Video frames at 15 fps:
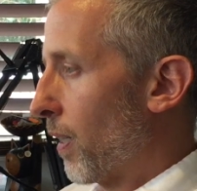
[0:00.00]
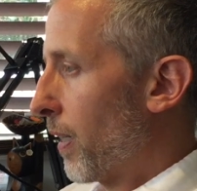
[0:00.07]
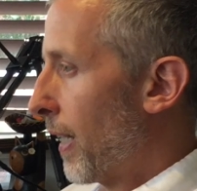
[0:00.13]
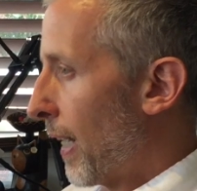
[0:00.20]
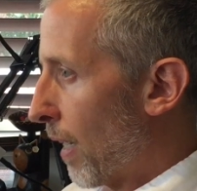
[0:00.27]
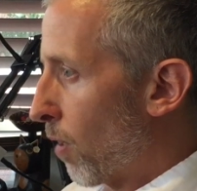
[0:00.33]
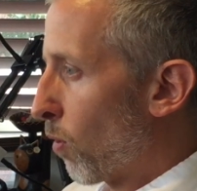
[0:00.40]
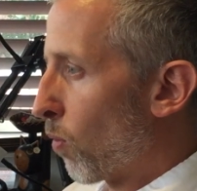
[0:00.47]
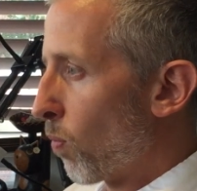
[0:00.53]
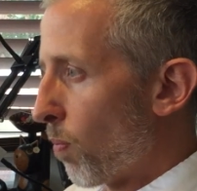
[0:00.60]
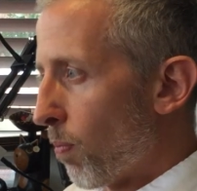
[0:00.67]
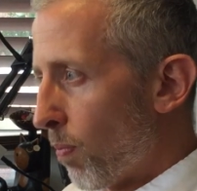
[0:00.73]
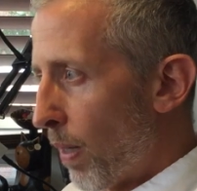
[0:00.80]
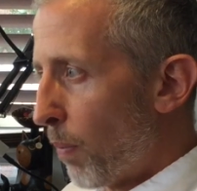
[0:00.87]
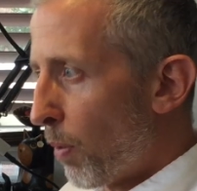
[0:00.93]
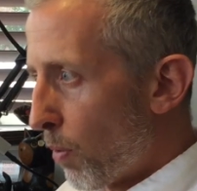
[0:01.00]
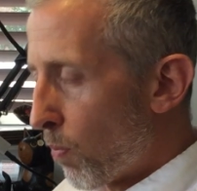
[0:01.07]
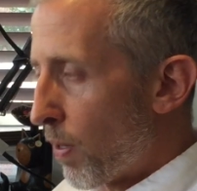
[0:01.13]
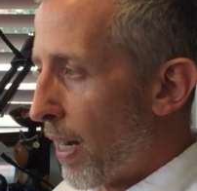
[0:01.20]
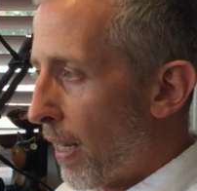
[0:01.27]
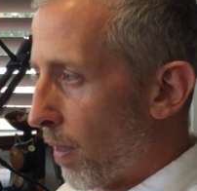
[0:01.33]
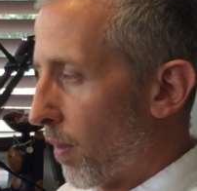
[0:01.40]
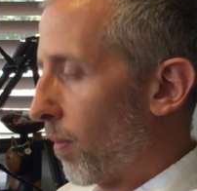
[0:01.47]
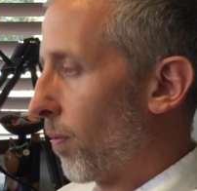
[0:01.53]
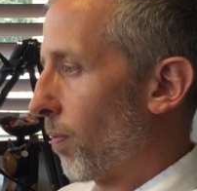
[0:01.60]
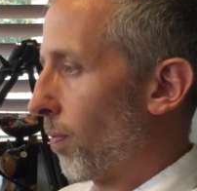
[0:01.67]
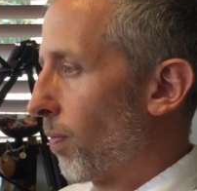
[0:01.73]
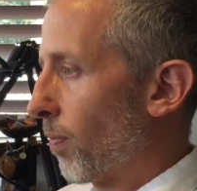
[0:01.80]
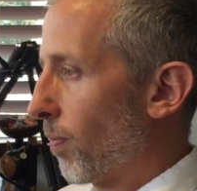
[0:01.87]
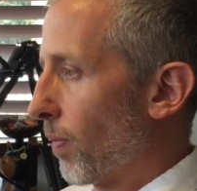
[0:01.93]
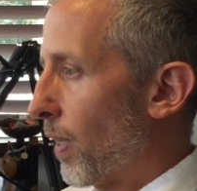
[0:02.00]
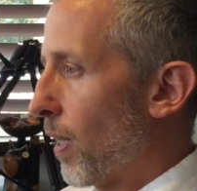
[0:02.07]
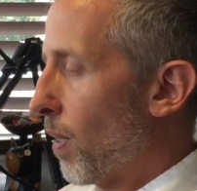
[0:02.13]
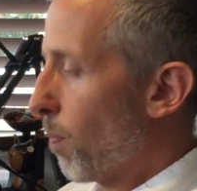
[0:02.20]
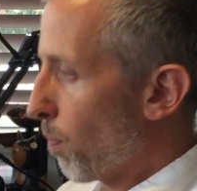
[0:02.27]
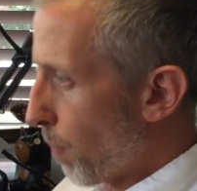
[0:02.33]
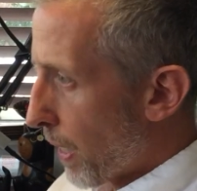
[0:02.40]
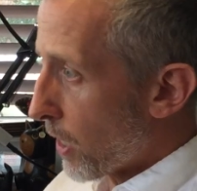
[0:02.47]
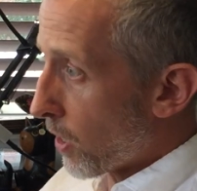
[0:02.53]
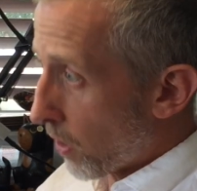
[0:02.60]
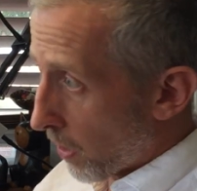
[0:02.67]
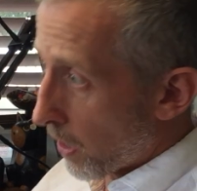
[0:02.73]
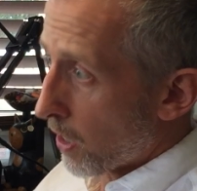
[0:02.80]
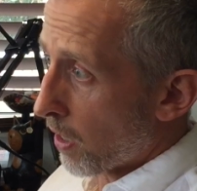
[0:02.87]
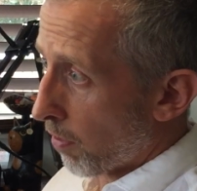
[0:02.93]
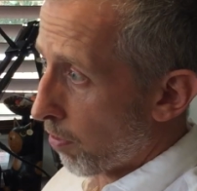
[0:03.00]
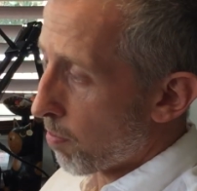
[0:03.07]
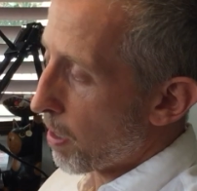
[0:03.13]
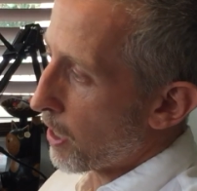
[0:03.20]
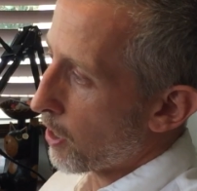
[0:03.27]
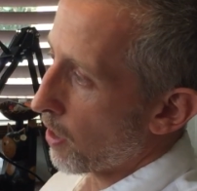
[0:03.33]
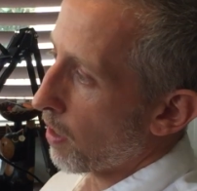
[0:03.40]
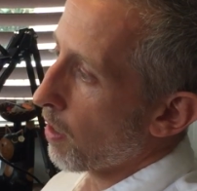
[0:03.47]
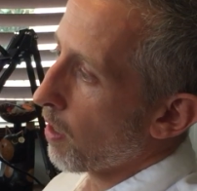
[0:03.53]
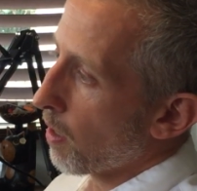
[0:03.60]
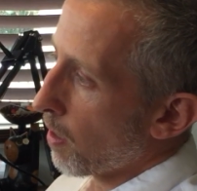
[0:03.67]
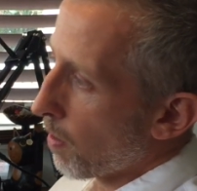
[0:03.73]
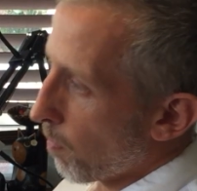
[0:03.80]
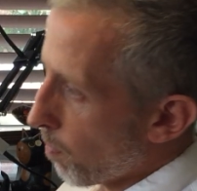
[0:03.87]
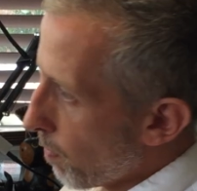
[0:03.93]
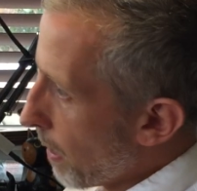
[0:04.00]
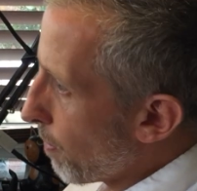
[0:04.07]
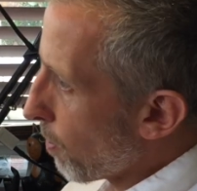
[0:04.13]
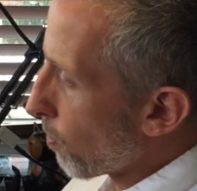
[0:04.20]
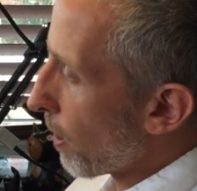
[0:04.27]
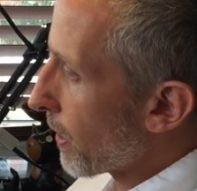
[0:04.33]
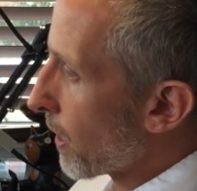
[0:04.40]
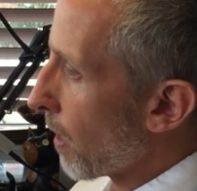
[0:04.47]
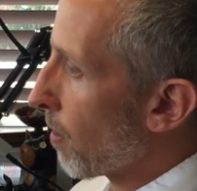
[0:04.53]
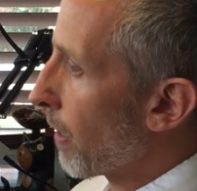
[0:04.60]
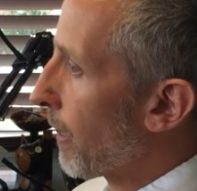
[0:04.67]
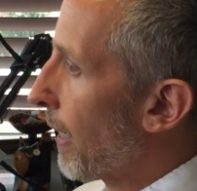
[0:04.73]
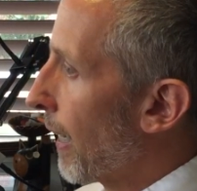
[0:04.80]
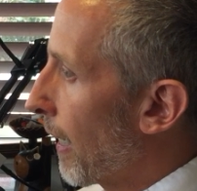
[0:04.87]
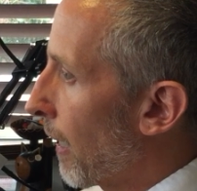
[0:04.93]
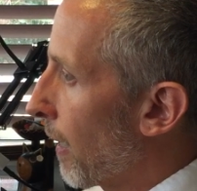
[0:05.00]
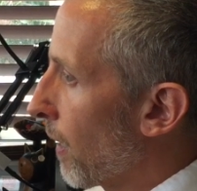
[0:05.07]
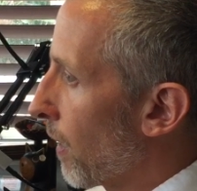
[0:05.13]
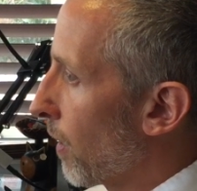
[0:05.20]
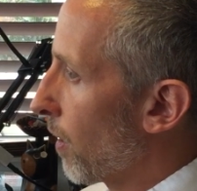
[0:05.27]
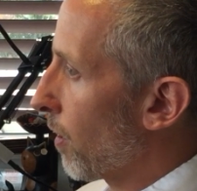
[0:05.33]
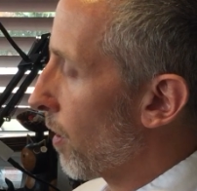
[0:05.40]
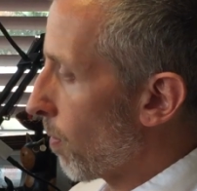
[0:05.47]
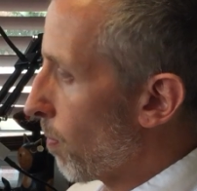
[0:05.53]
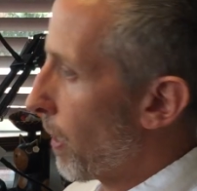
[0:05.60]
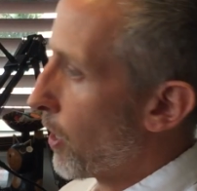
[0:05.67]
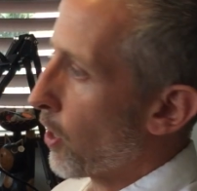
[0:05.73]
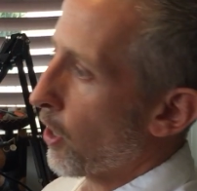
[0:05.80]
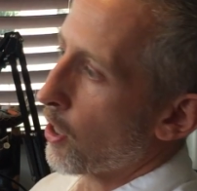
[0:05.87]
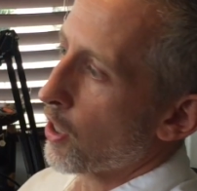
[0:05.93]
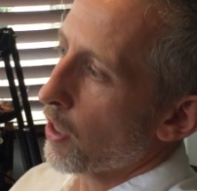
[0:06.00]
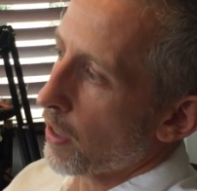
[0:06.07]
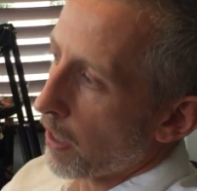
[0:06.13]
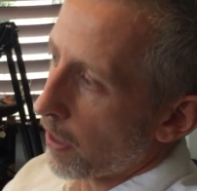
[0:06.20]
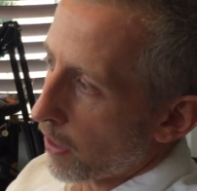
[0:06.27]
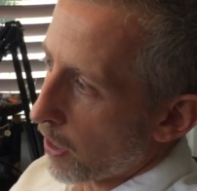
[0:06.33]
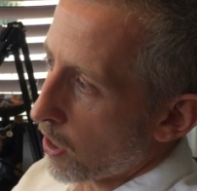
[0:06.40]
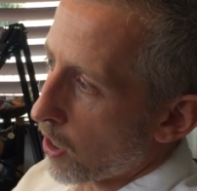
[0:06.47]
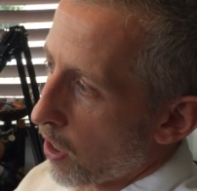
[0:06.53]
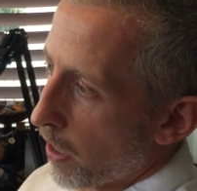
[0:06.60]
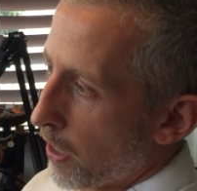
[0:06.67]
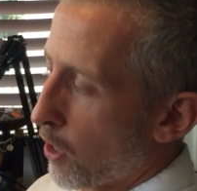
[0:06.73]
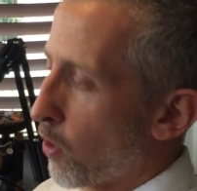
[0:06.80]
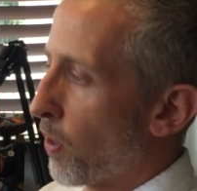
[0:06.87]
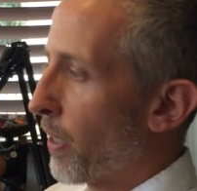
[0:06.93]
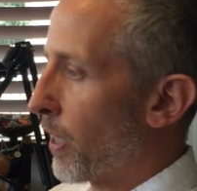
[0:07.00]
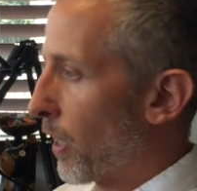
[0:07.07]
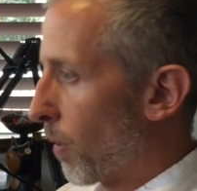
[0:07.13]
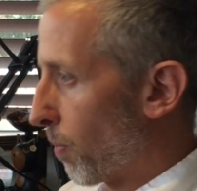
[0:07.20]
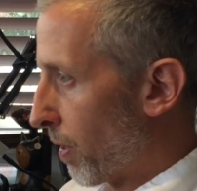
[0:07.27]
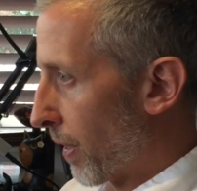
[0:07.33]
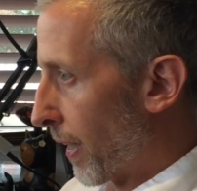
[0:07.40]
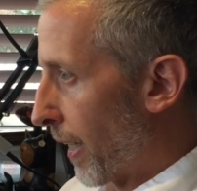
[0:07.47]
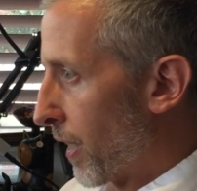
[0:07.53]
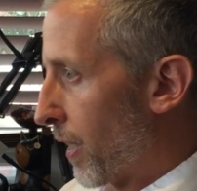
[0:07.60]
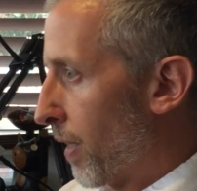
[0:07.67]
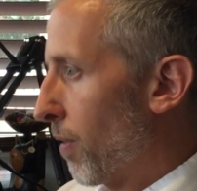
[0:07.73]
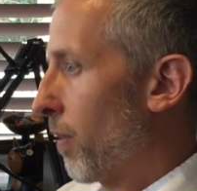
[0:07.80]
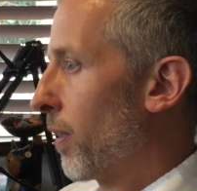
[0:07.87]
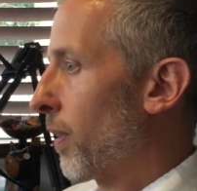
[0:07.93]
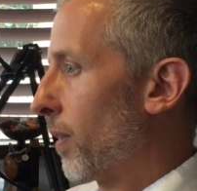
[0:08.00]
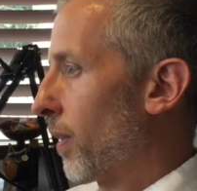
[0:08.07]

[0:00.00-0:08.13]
Now, based on this information, maybe write down again the message that this guy is trying to communicate to you.